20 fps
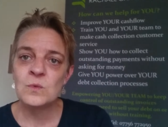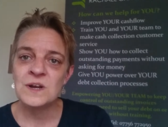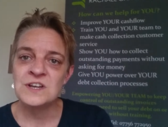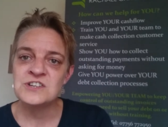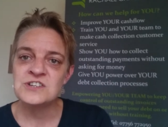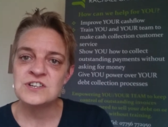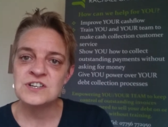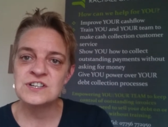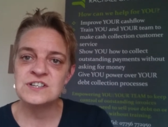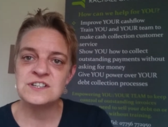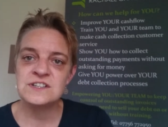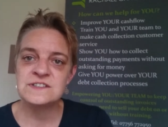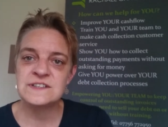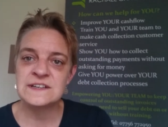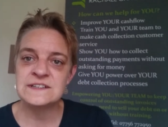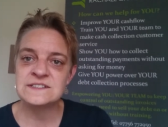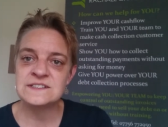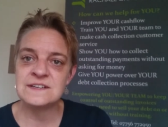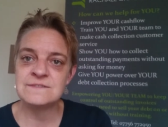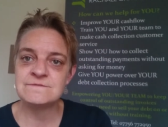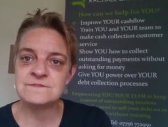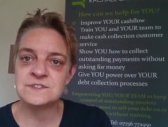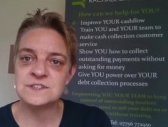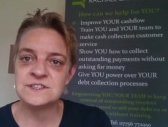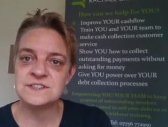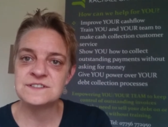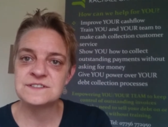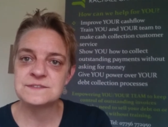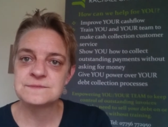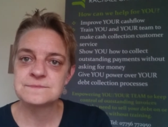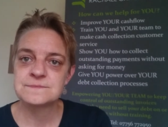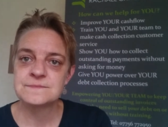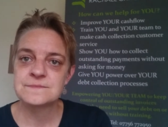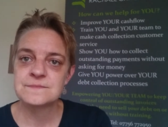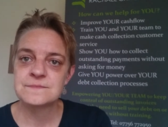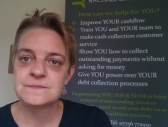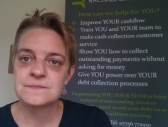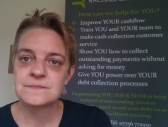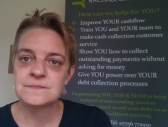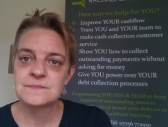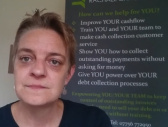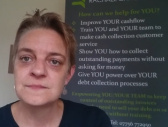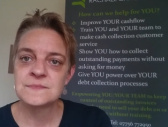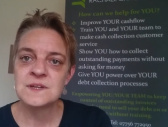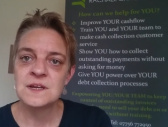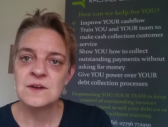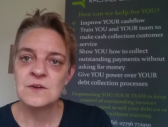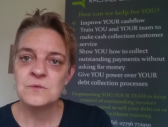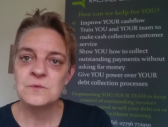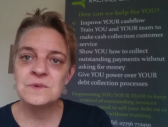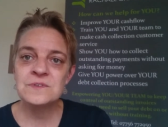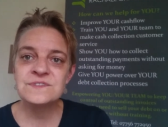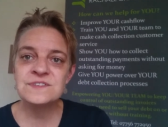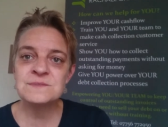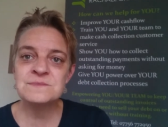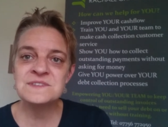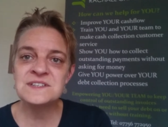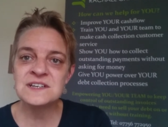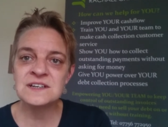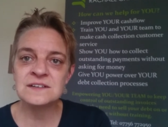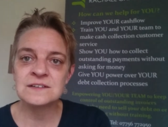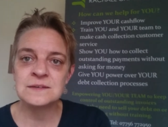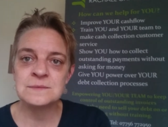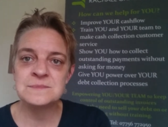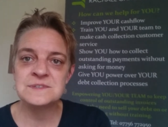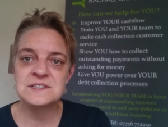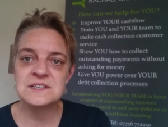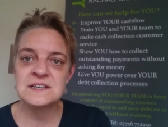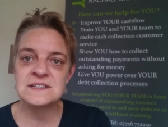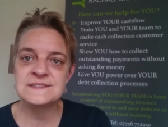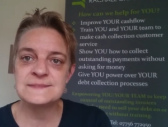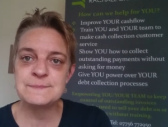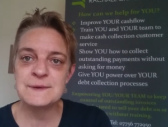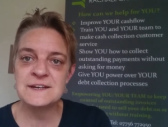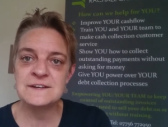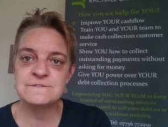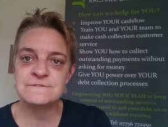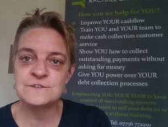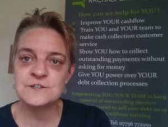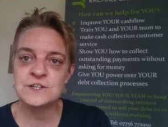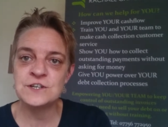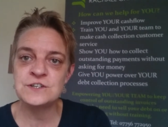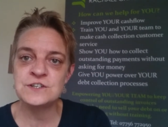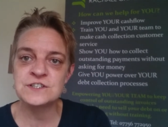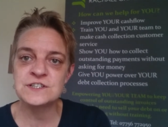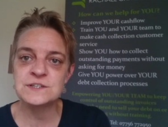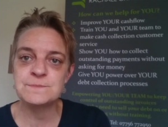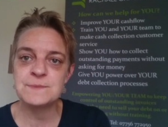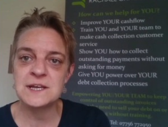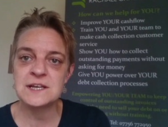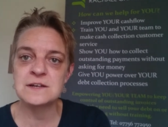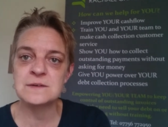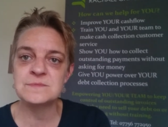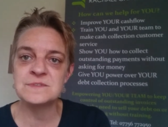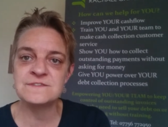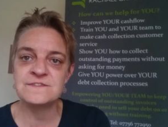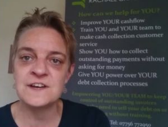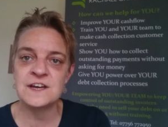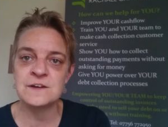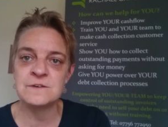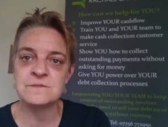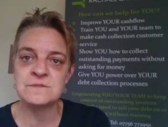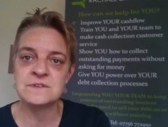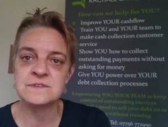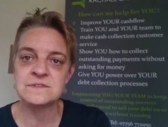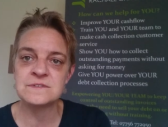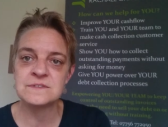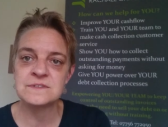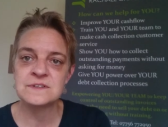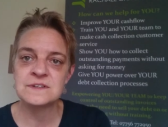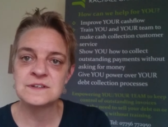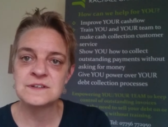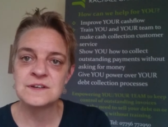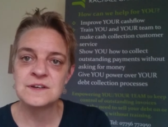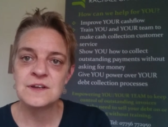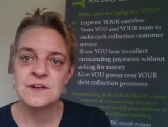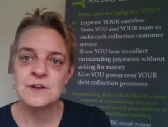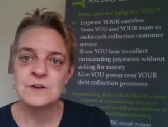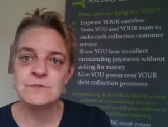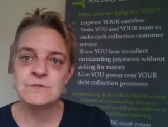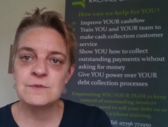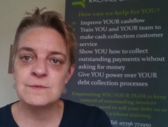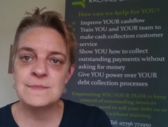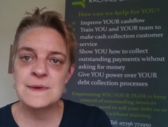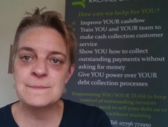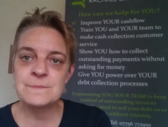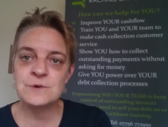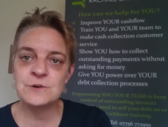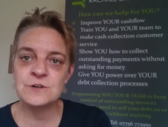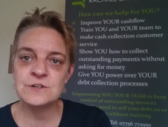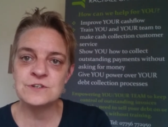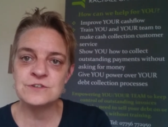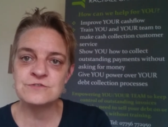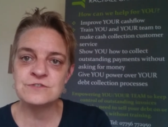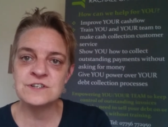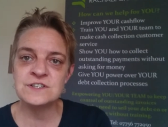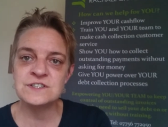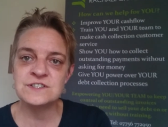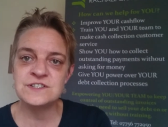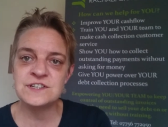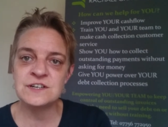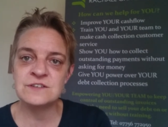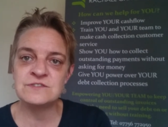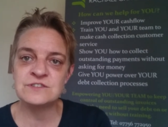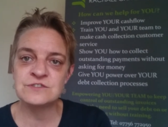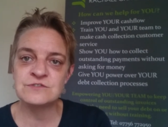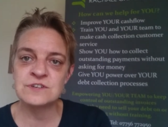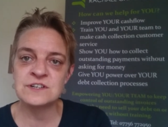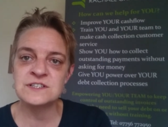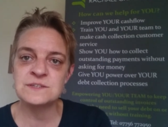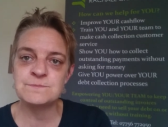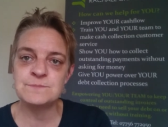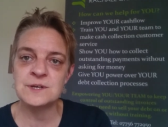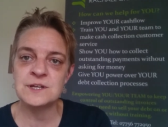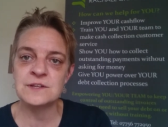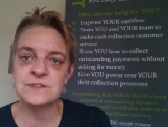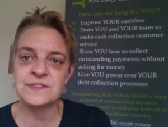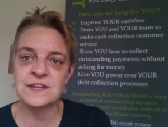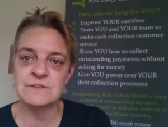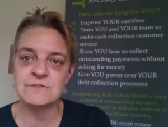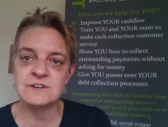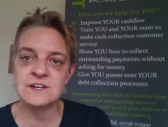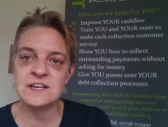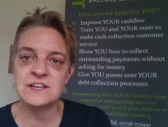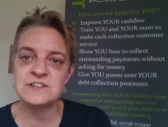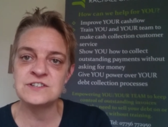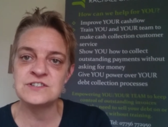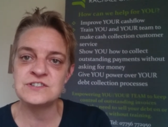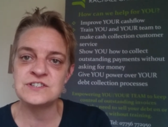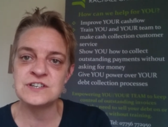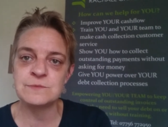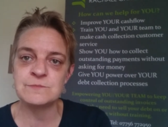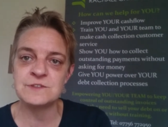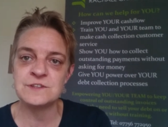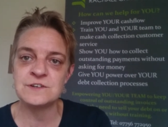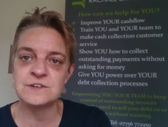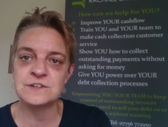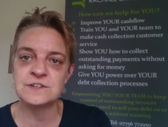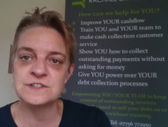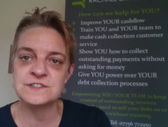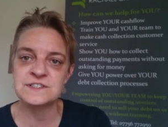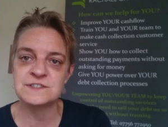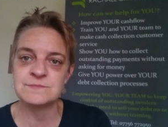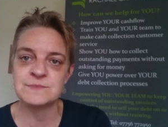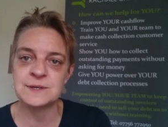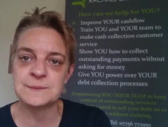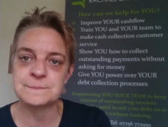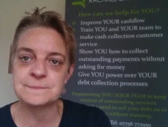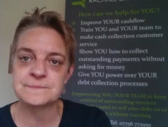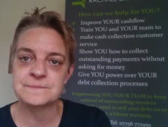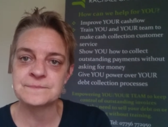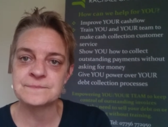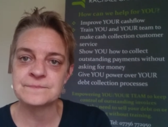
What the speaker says: When shouldn't you send an invoice? Well, sometimes it's better for you just to pick up the phone. Remember what you're trying to do is you're trying to build that relationship with your customer.